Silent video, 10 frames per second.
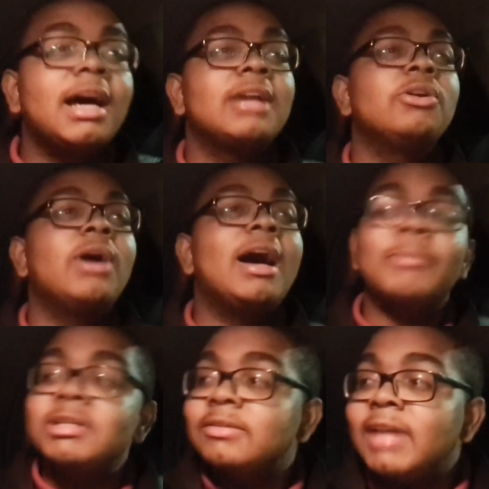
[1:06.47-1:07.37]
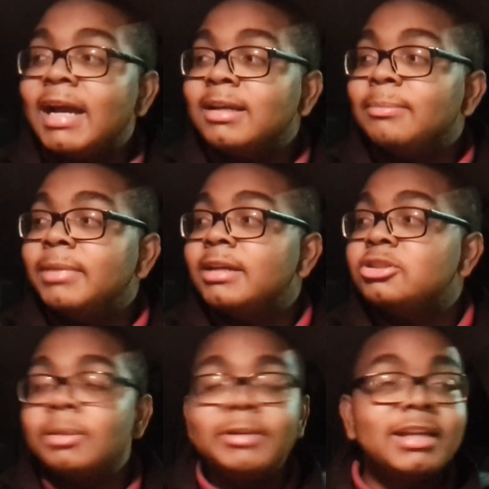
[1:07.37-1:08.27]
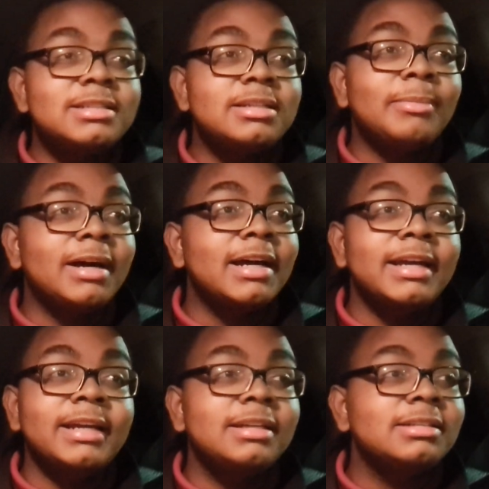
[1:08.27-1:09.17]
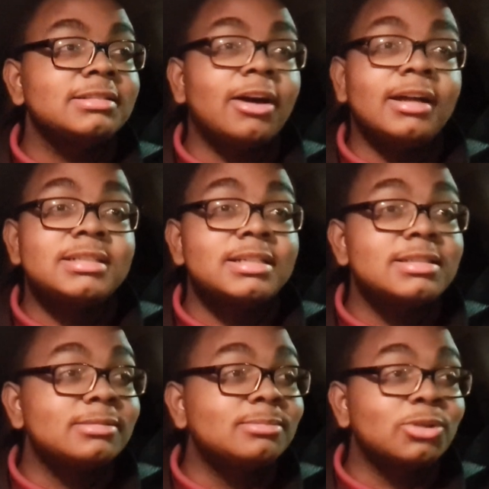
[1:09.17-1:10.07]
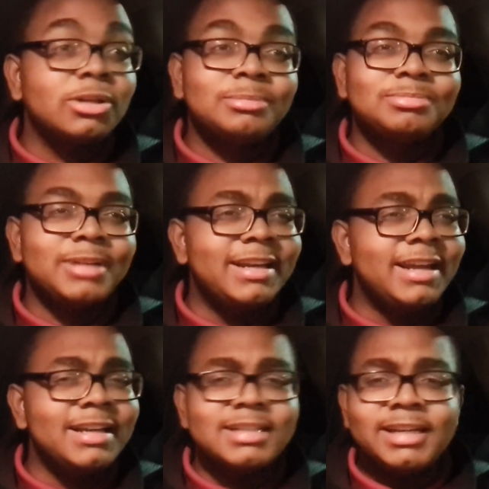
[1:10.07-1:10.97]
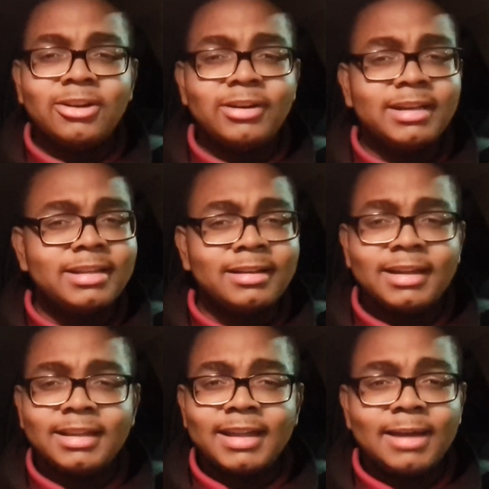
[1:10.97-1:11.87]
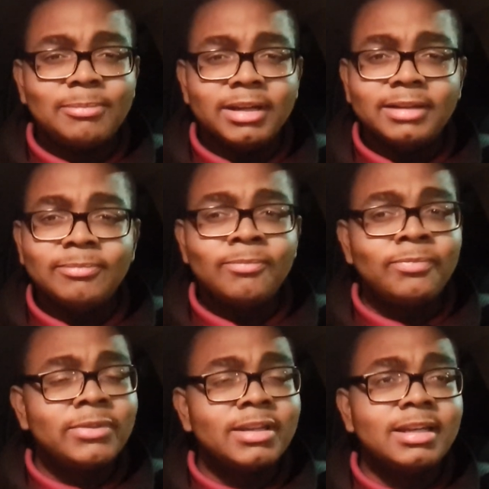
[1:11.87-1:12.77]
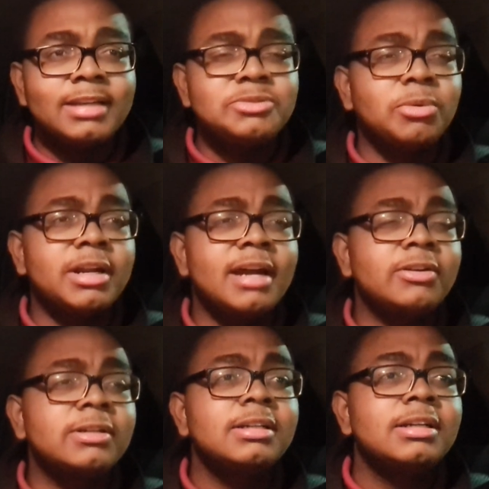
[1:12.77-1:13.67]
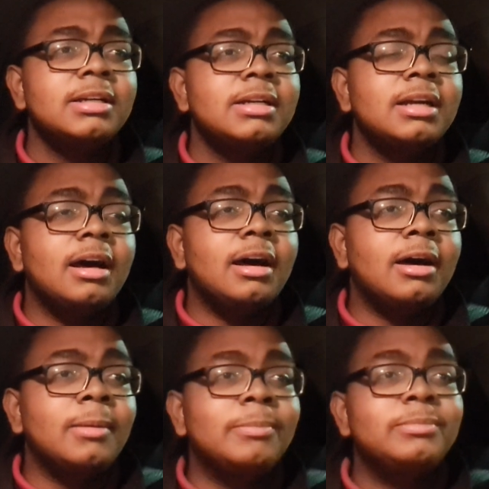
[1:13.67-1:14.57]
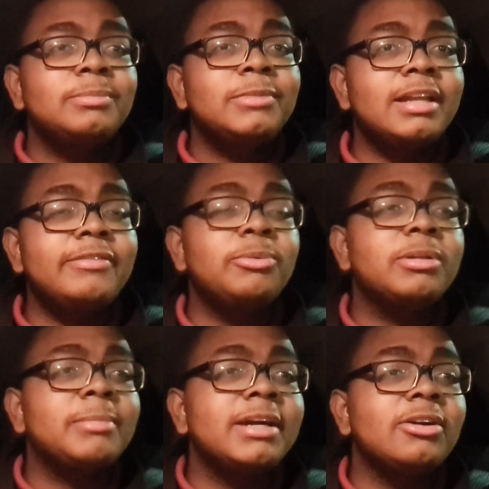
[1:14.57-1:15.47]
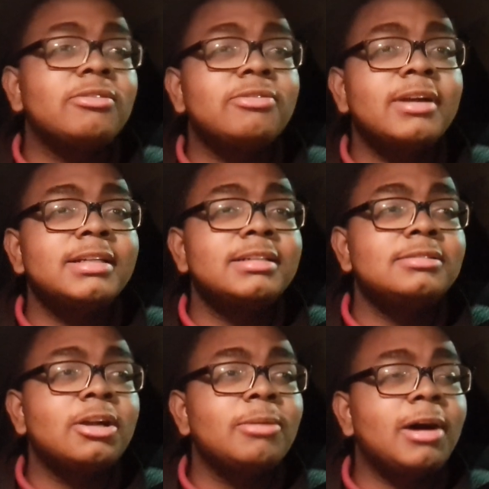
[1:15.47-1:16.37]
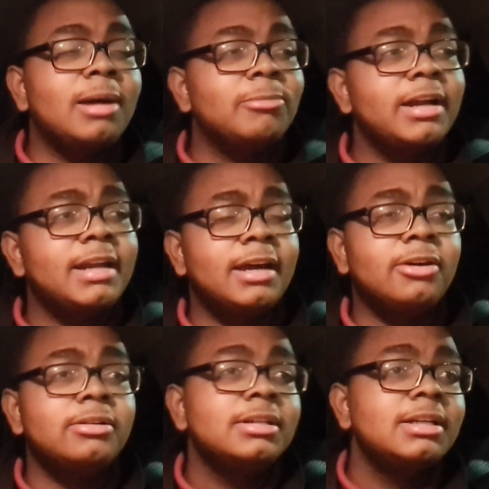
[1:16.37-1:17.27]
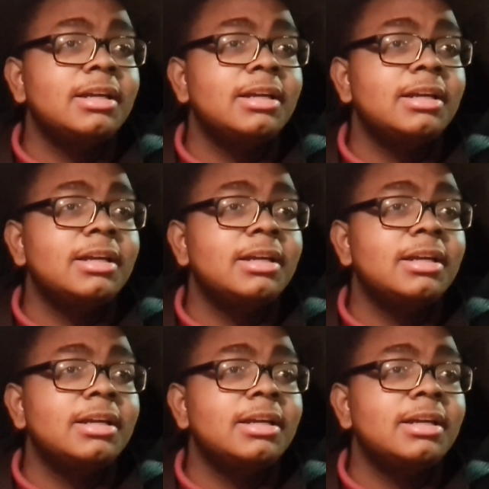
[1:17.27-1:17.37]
I don't know how much of that can be attributed to my autism or ADHD or anything like that, but it's whatever. Um, living with my girlfriend and her mom right now.